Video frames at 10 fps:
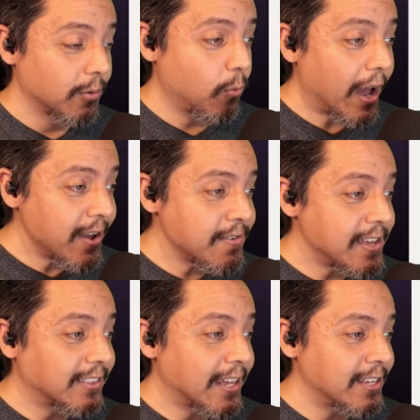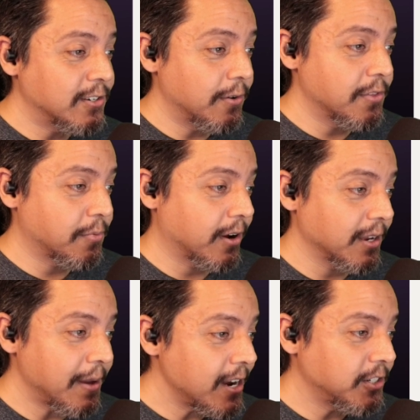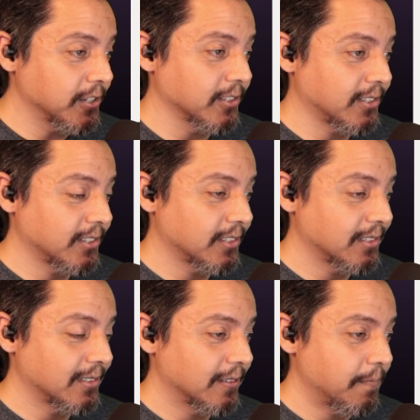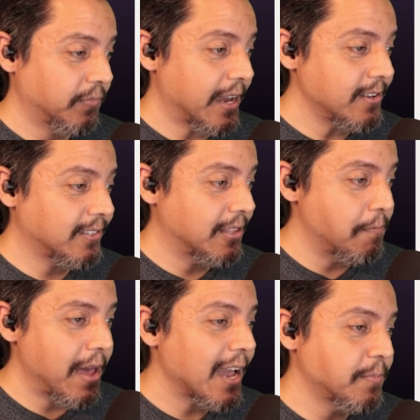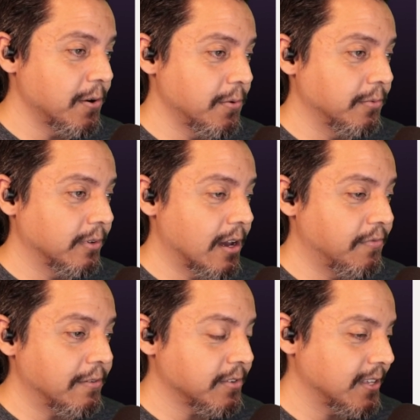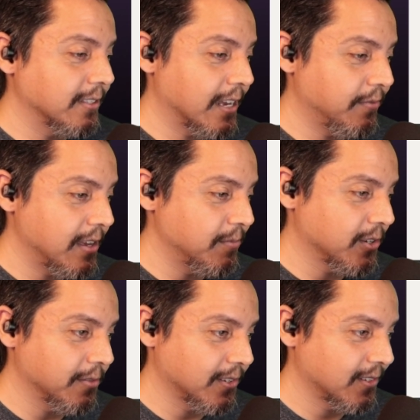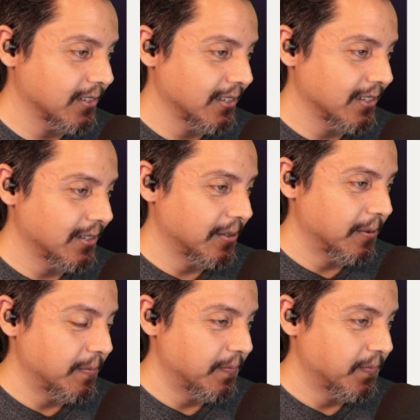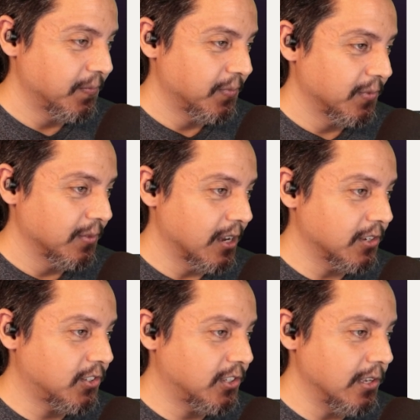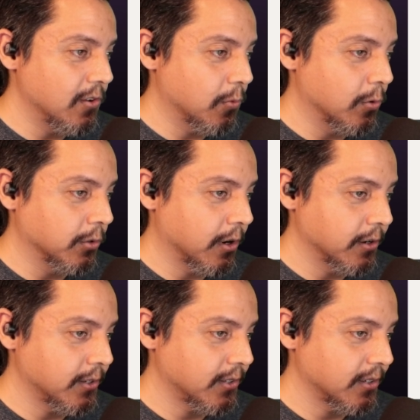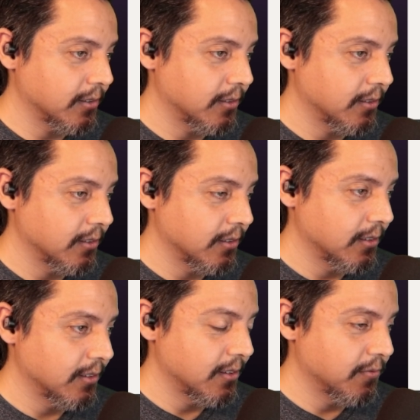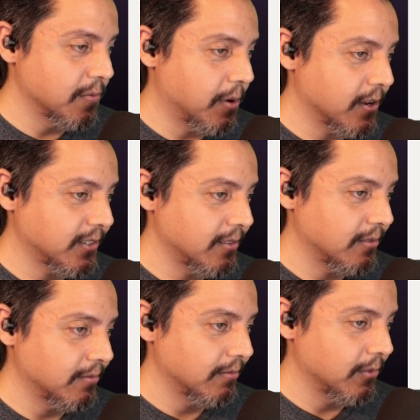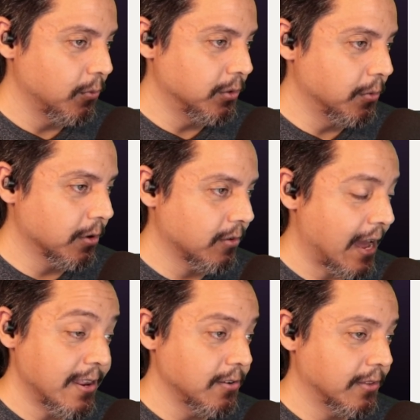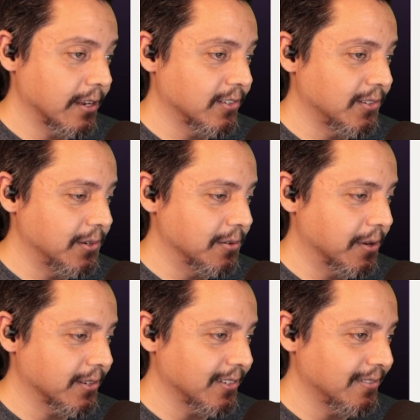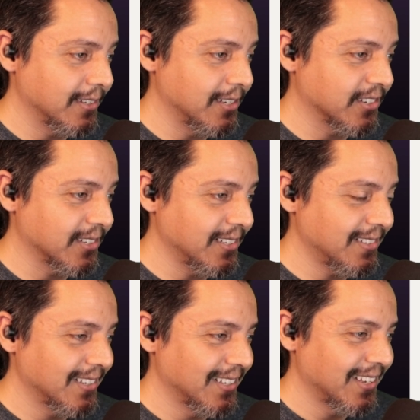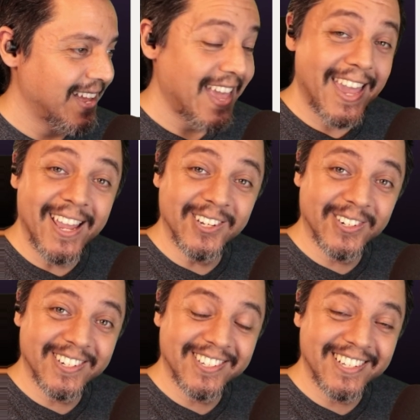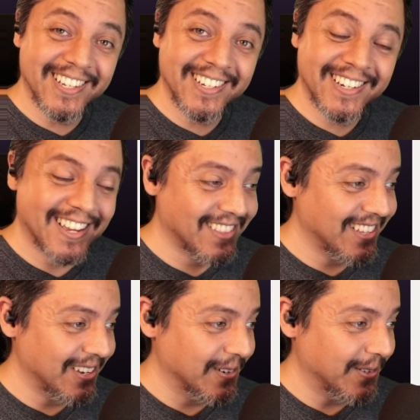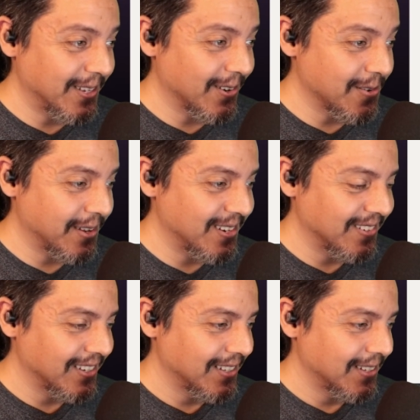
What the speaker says: Why are they letting go of their product managers? That is the backbone of everything live game service. A senior world artist for Boston, World of Warcraft. I didn't know they had a studio in Boston. Interesting. Interesting. I thought they were only in Irvine.